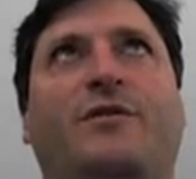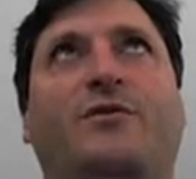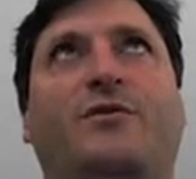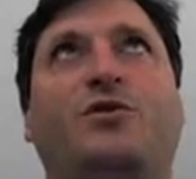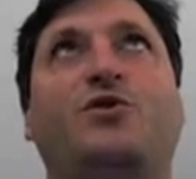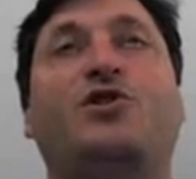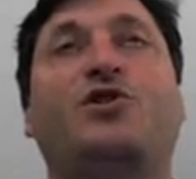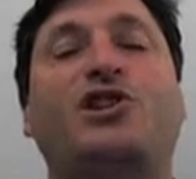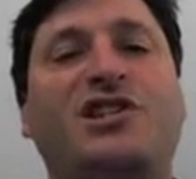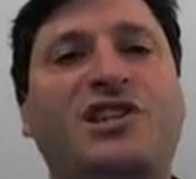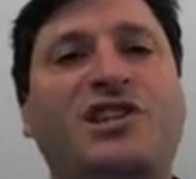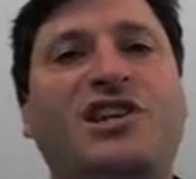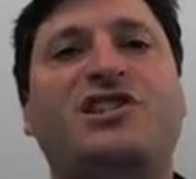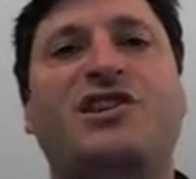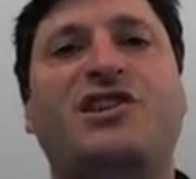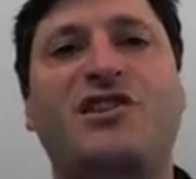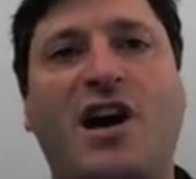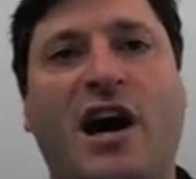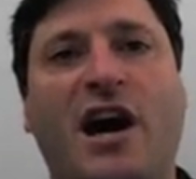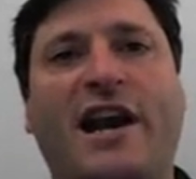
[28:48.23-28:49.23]
You just need
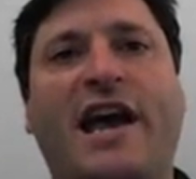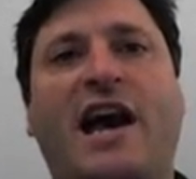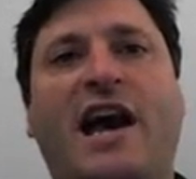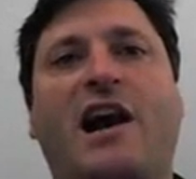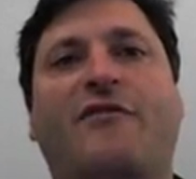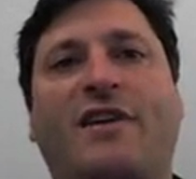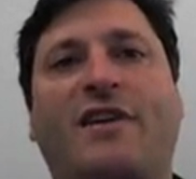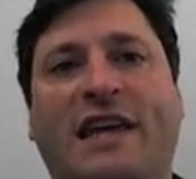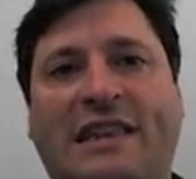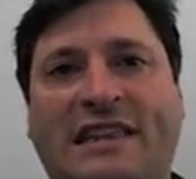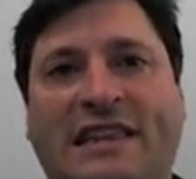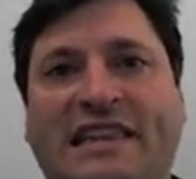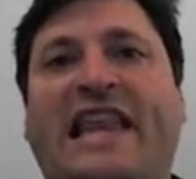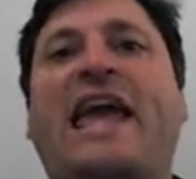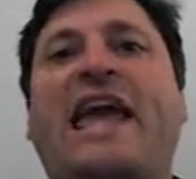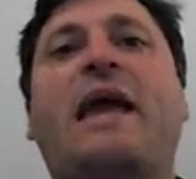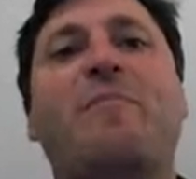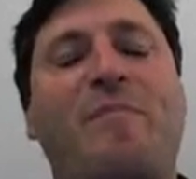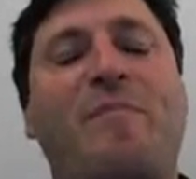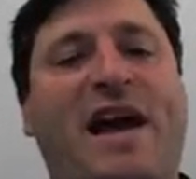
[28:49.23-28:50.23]
to not have a
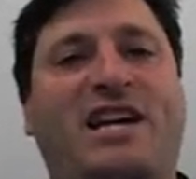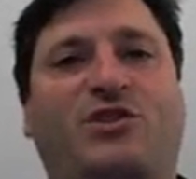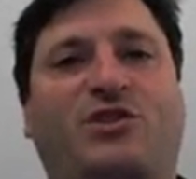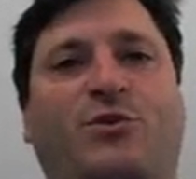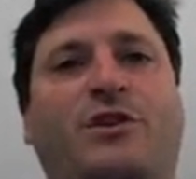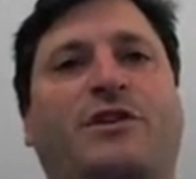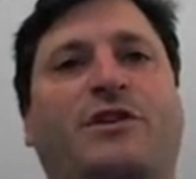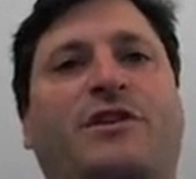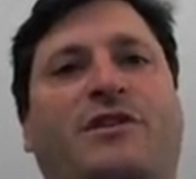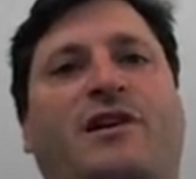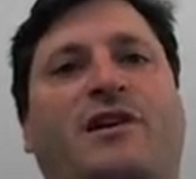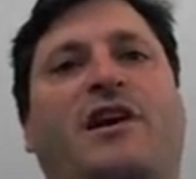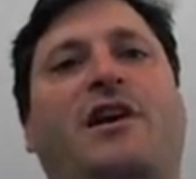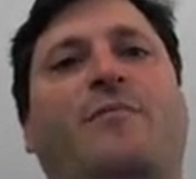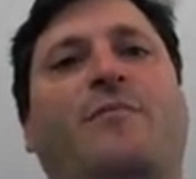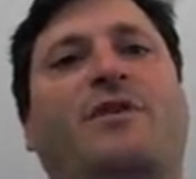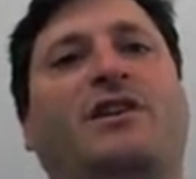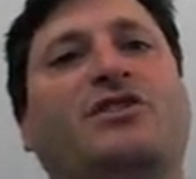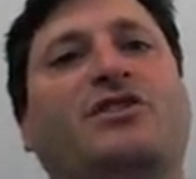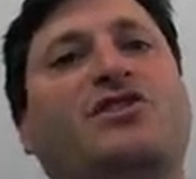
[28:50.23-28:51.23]
lame password.
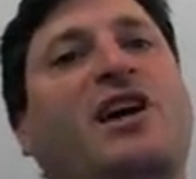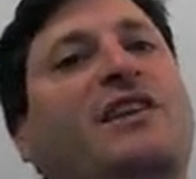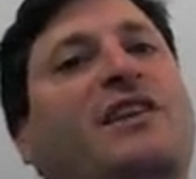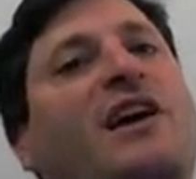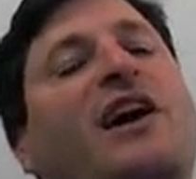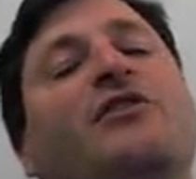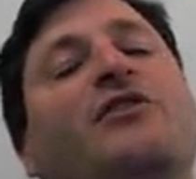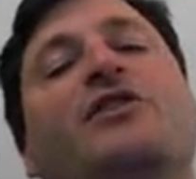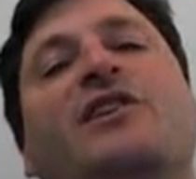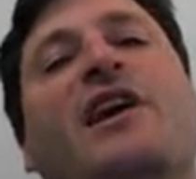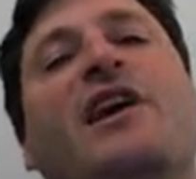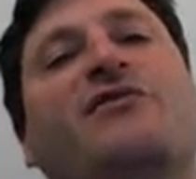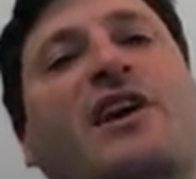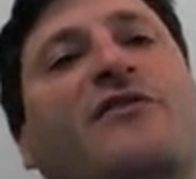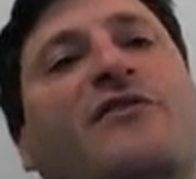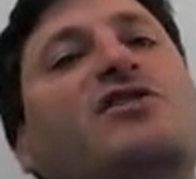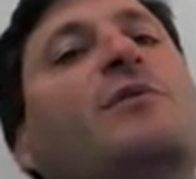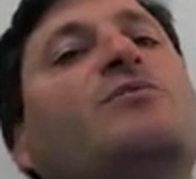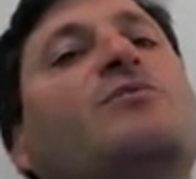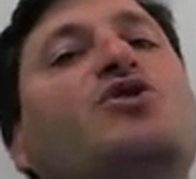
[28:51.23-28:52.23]
It is not. I don't think you have to
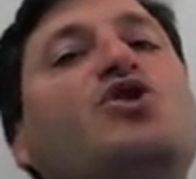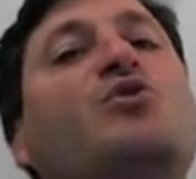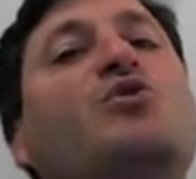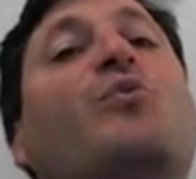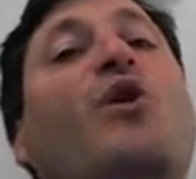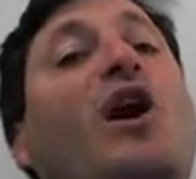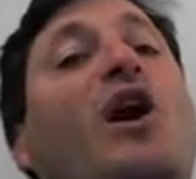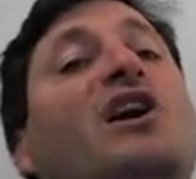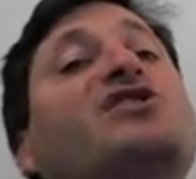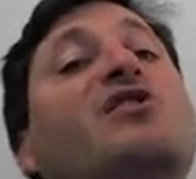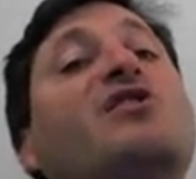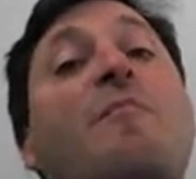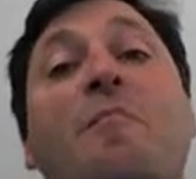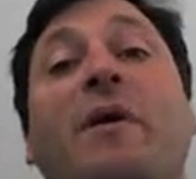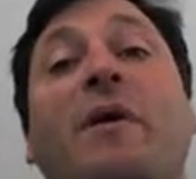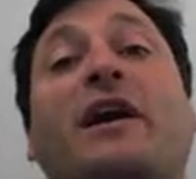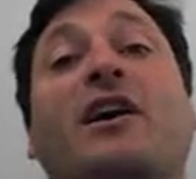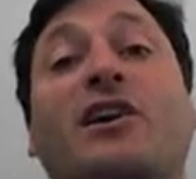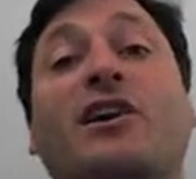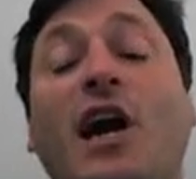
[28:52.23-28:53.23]
have some super awesome,
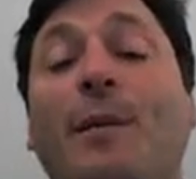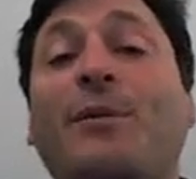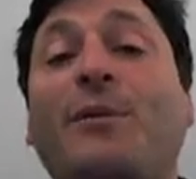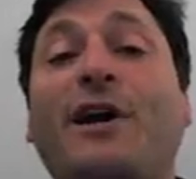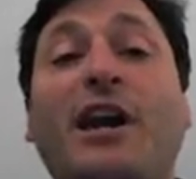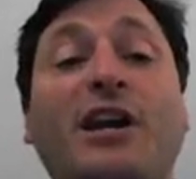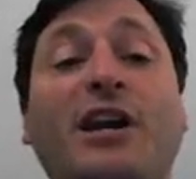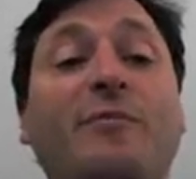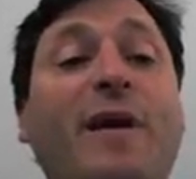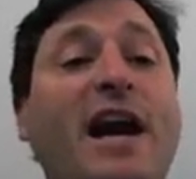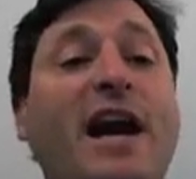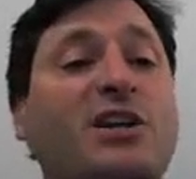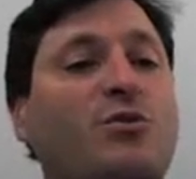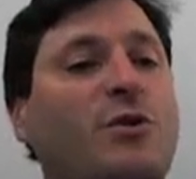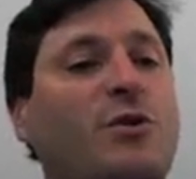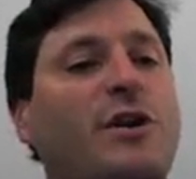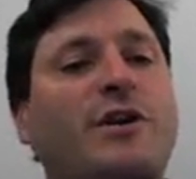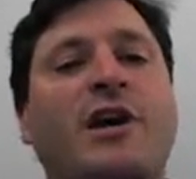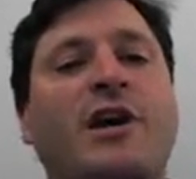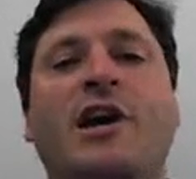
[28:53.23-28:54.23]
mega complicated
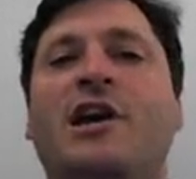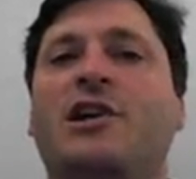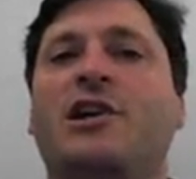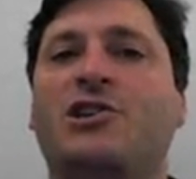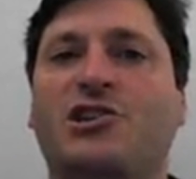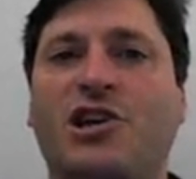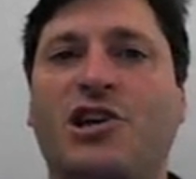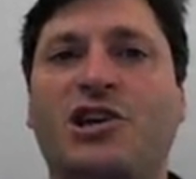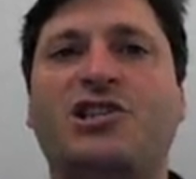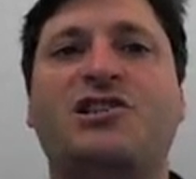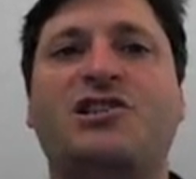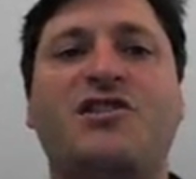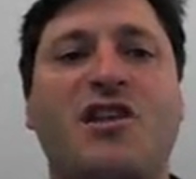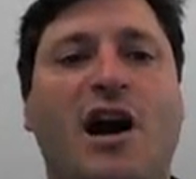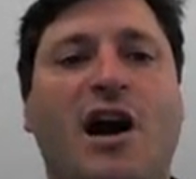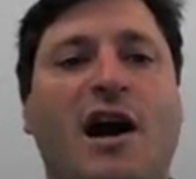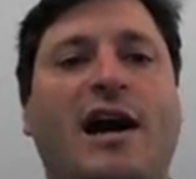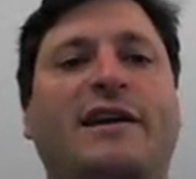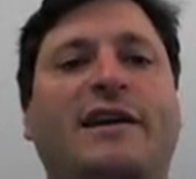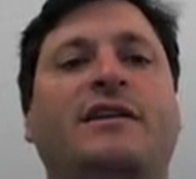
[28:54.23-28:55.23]
password. Just
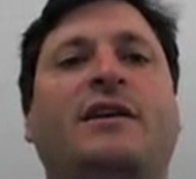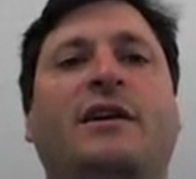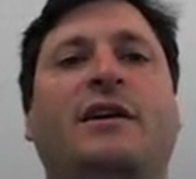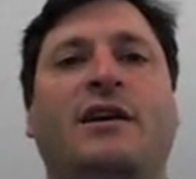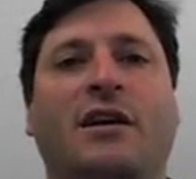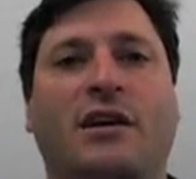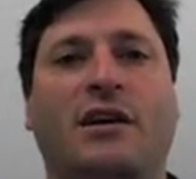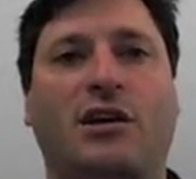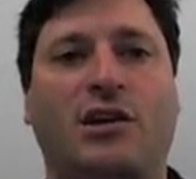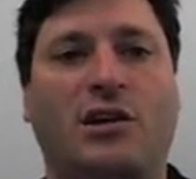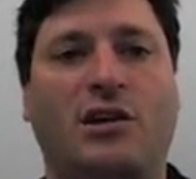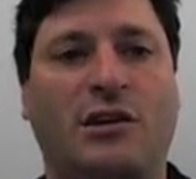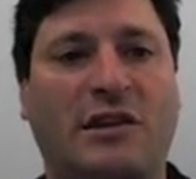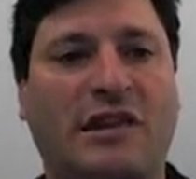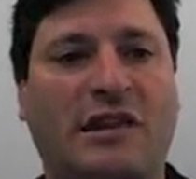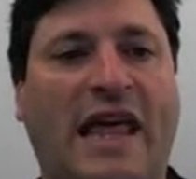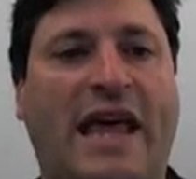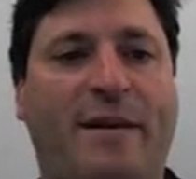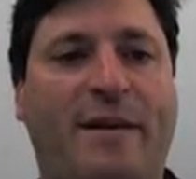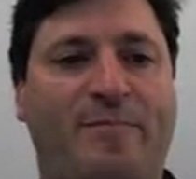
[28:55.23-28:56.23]
not
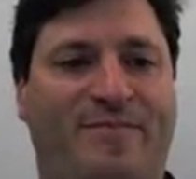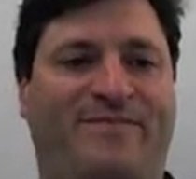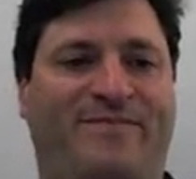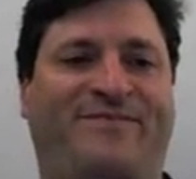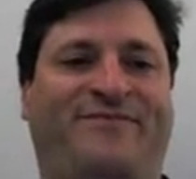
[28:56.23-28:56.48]
lame.